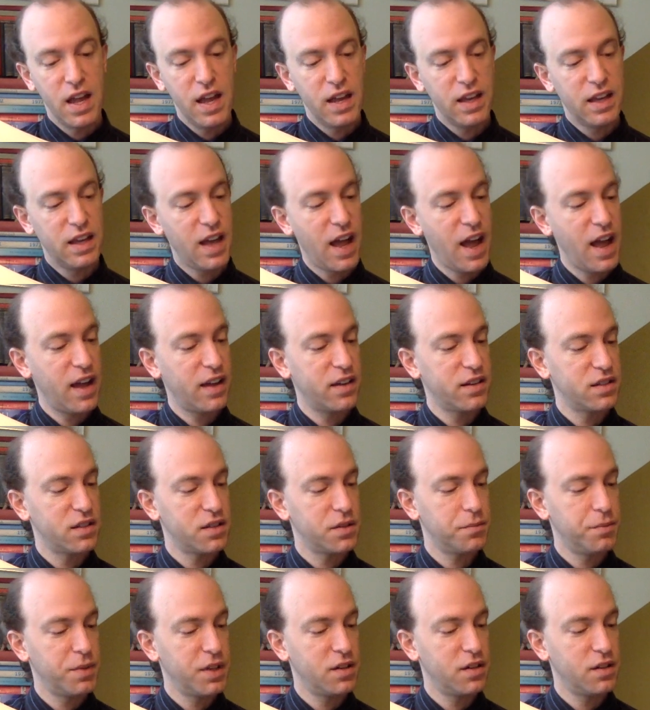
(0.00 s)
He
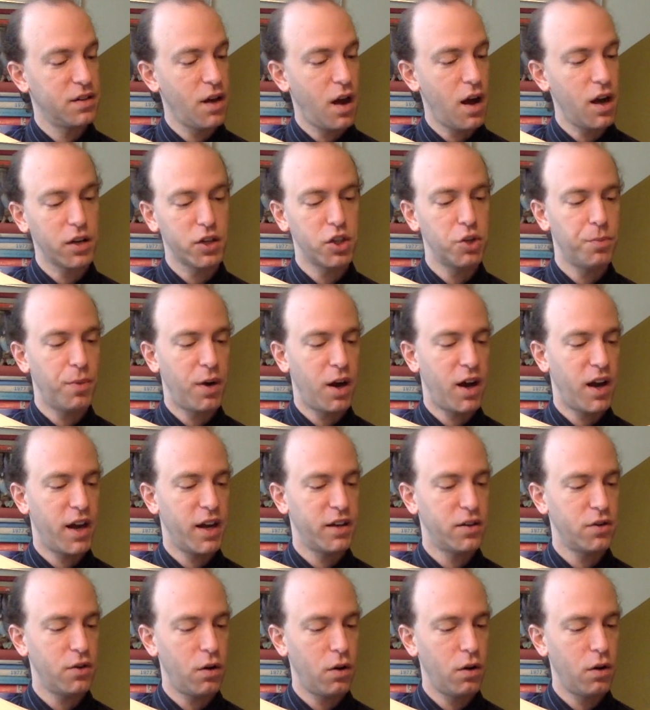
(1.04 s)
has been
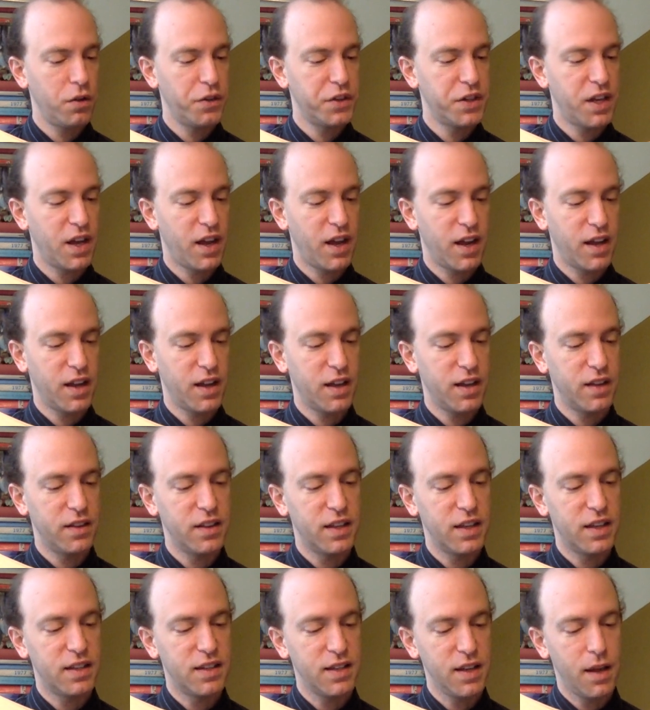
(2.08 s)
occupied all the day in
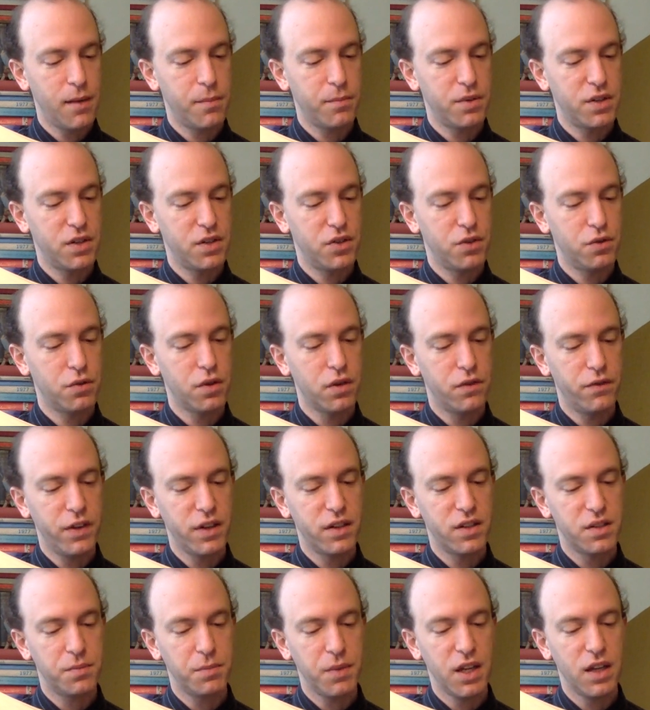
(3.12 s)
the attempt to
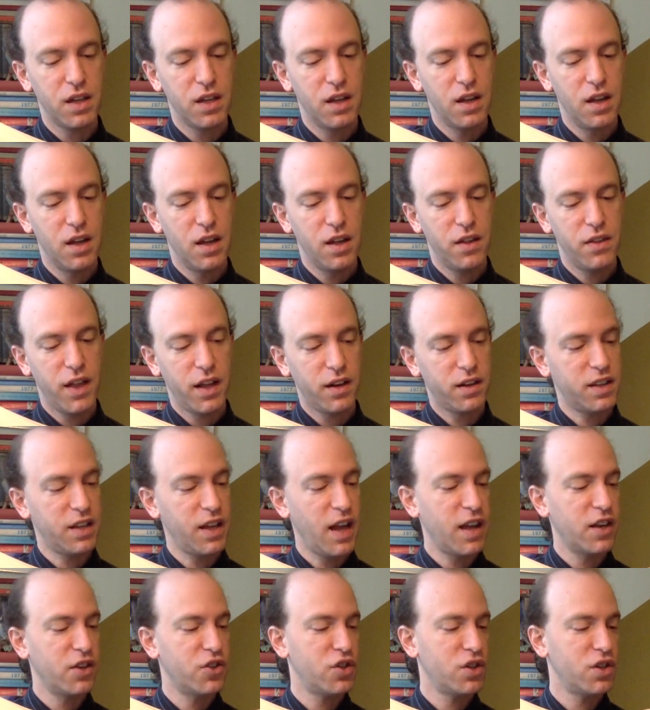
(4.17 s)
convince me that
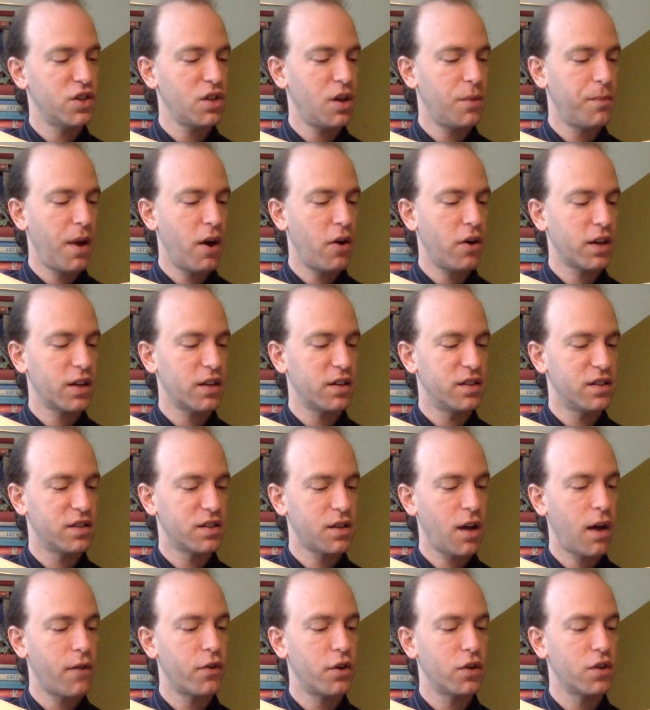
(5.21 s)
the ancient Americans
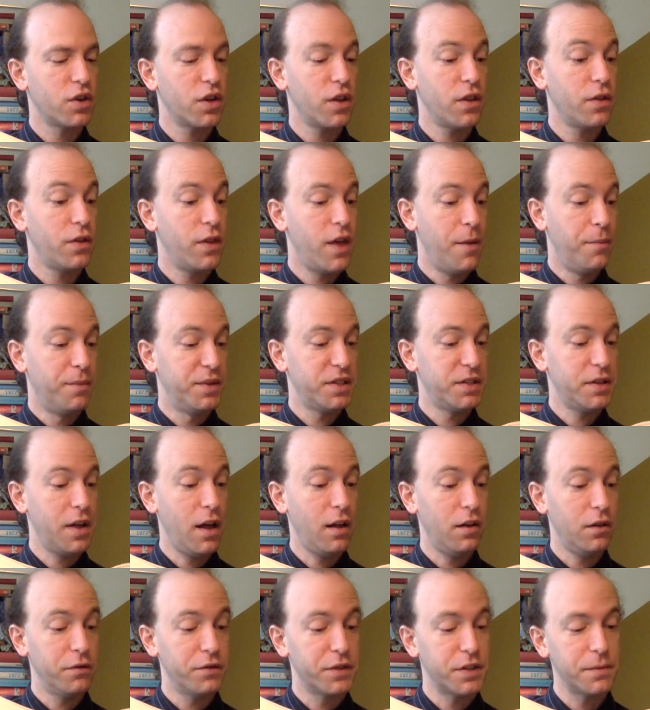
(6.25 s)
governed
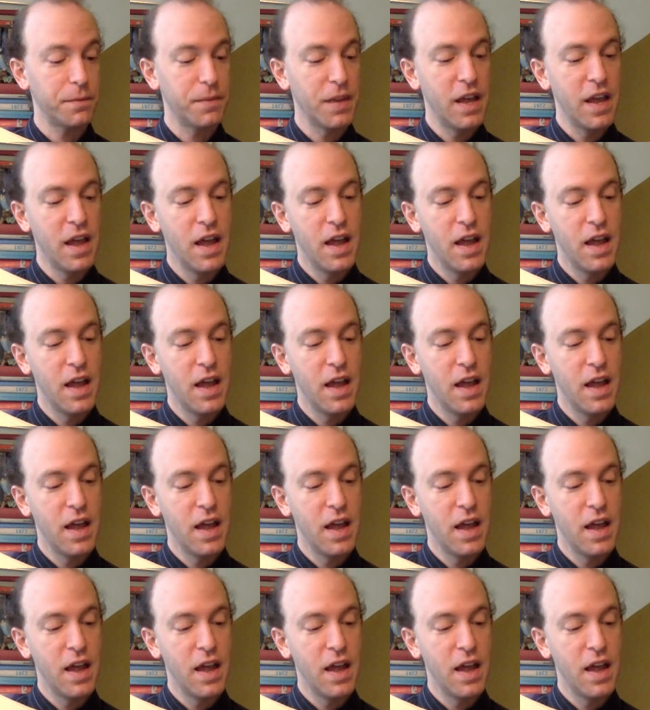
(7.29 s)
themselves.